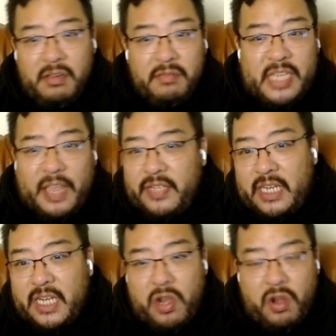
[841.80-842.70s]

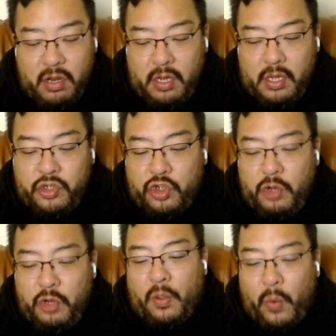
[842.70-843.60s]
17 under
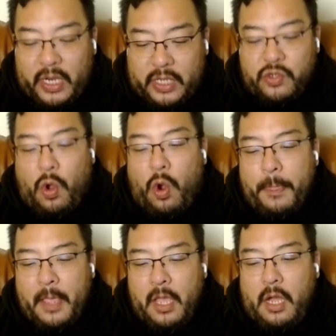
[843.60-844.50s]
should be the winning
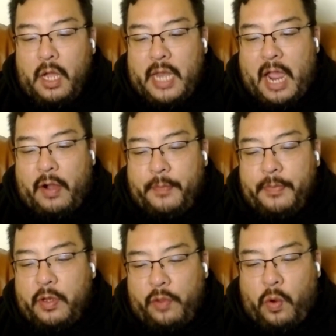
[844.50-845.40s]
score. Now,
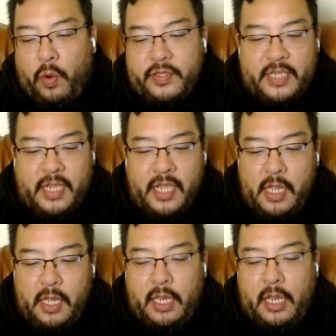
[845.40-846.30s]
the North Course is a
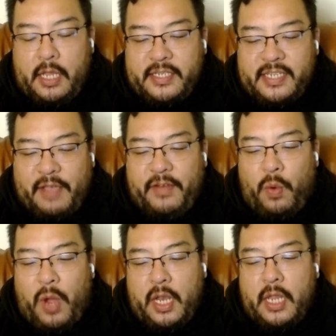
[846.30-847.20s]

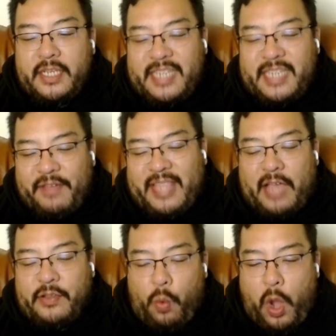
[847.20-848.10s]

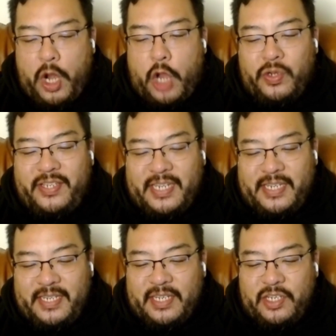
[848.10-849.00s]

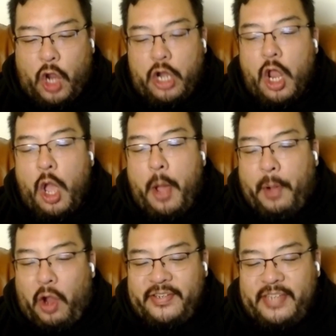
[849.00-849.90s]
7,166-yard
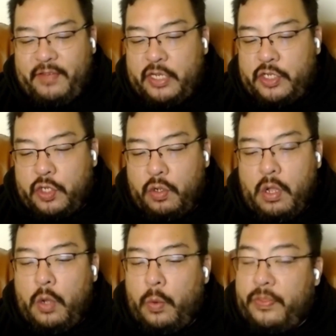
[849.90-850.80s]
par 72
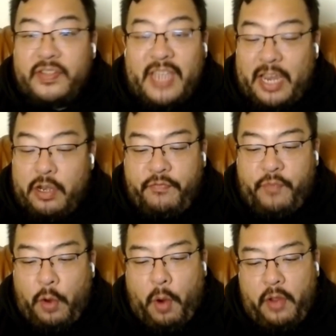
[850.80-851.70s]
with the standard
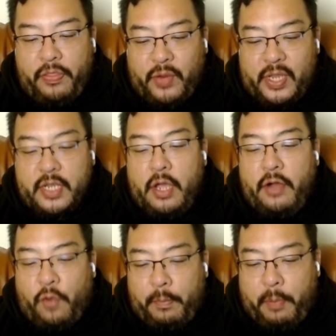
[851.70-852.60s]
four par threes,
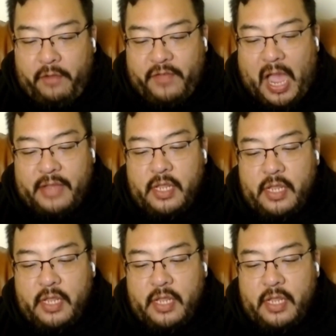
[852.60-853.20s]
four par fives.